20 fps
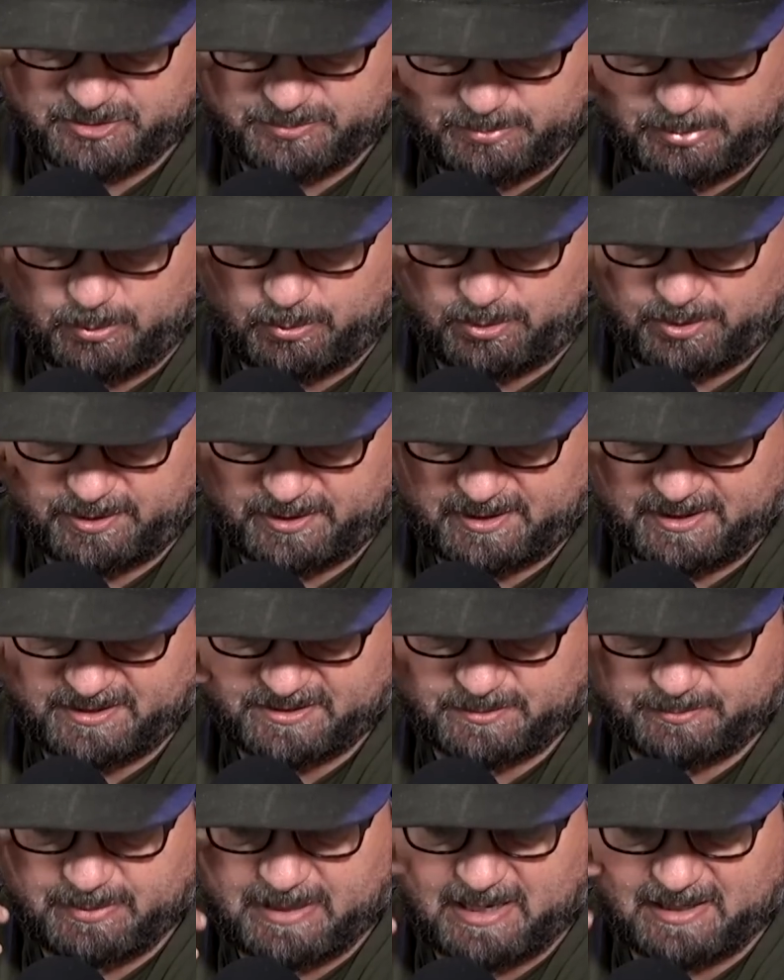Board
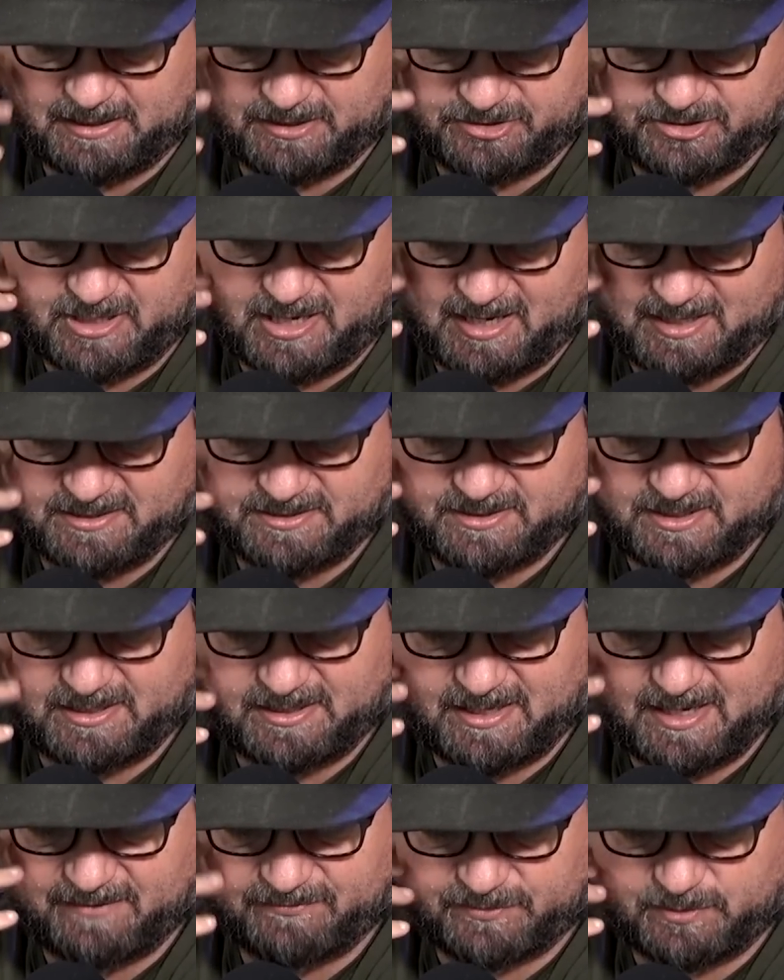is
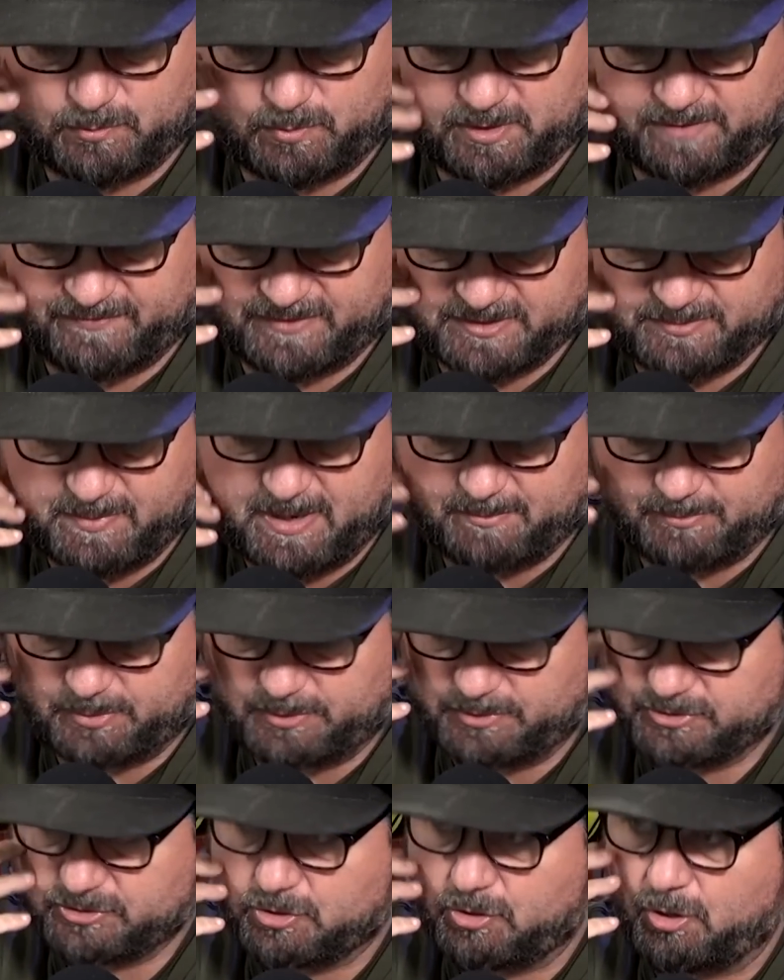apologizing after one of its
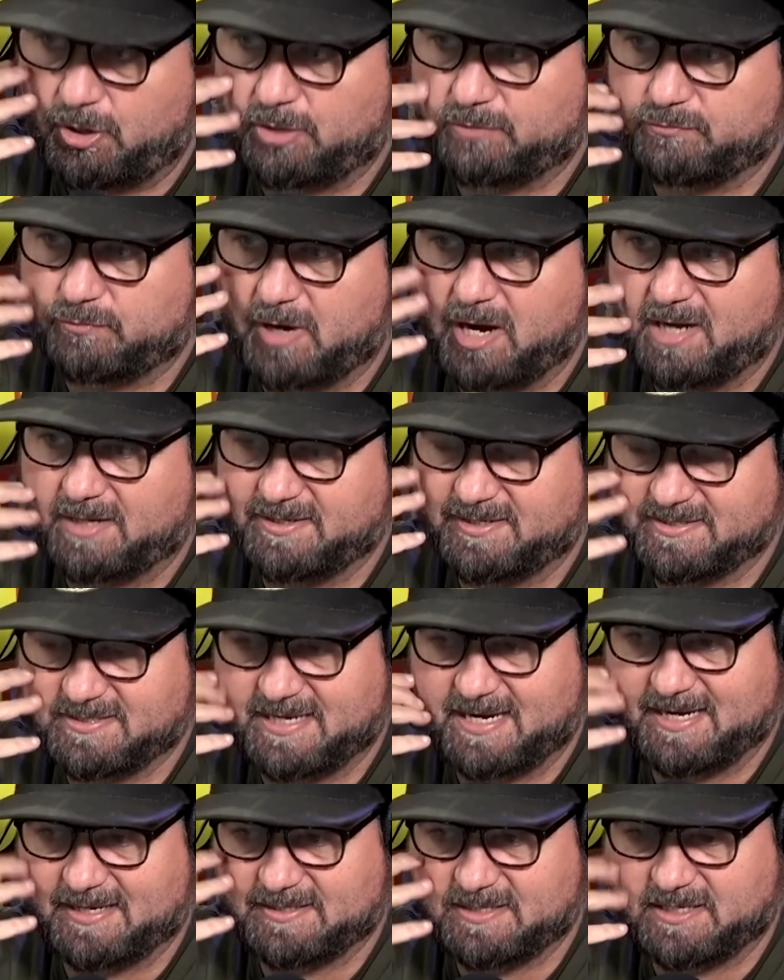members called Ron
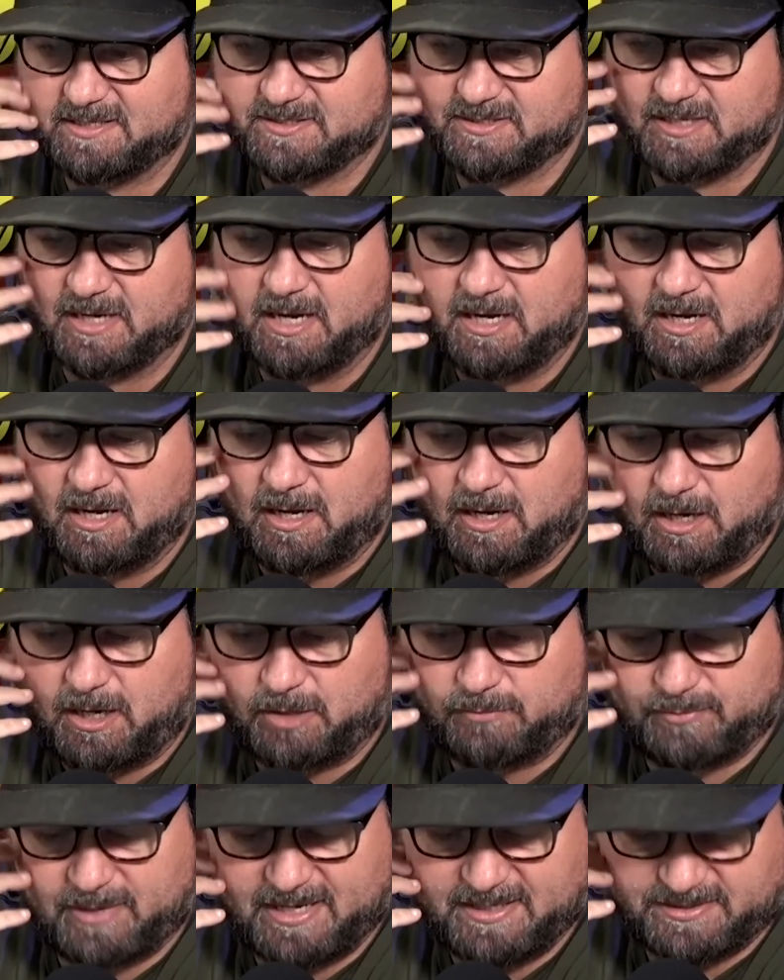DeSantis
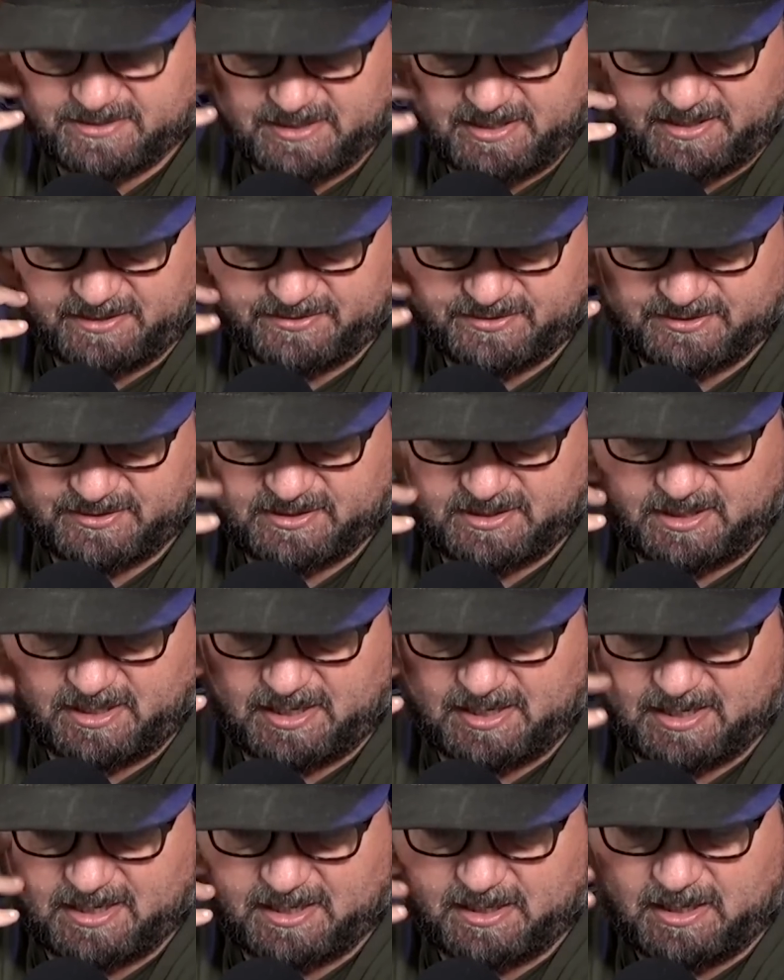a
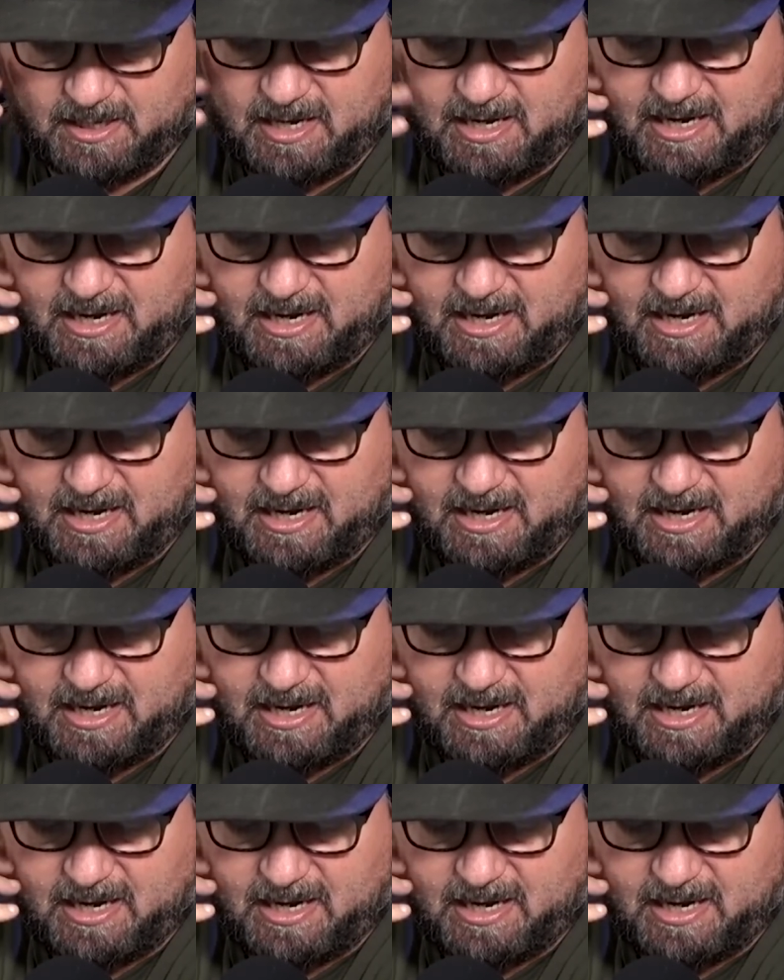racist,